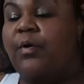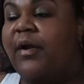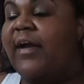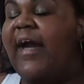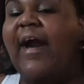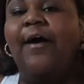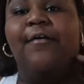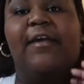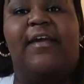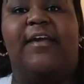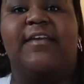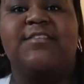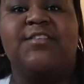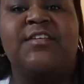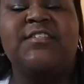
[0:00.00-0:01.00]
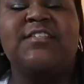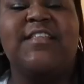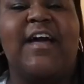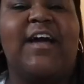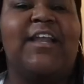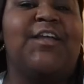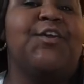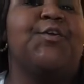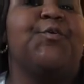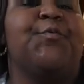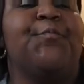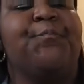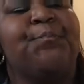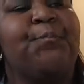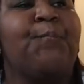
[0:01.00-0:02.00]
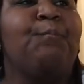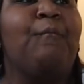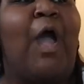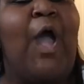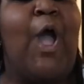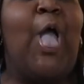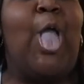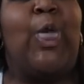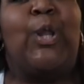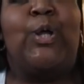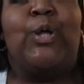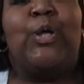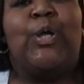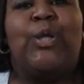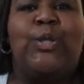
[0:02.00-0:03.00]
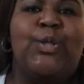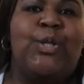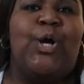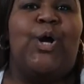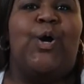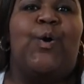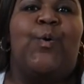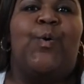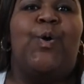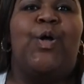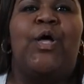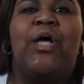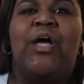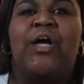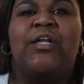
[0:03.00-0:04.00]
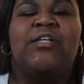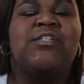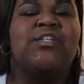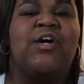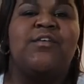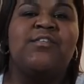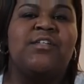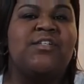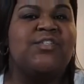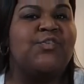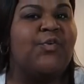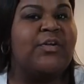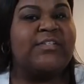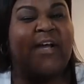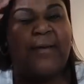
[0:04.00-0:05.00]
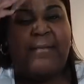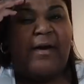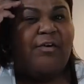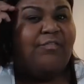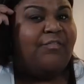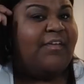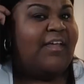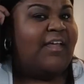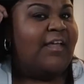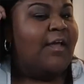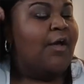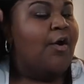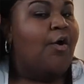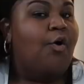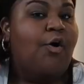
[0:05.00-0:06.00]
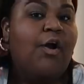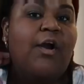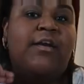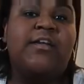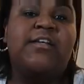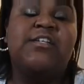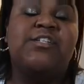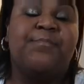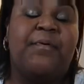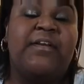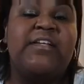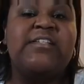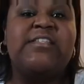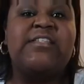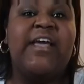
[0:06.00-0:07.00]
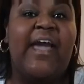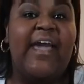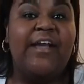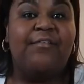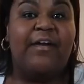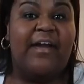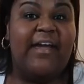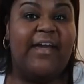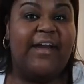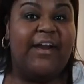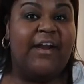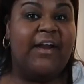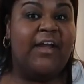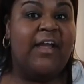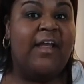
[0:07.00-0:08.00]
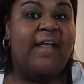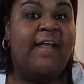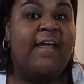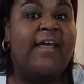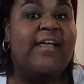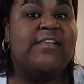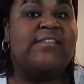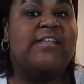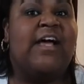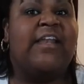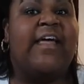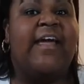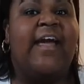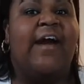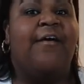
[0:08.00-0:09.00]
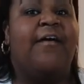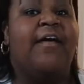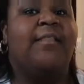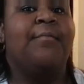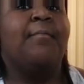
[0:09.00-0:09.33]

work out in. So this is like a little, you know, just go to the store type outfit. Or this, but this tank right here is, I like how it held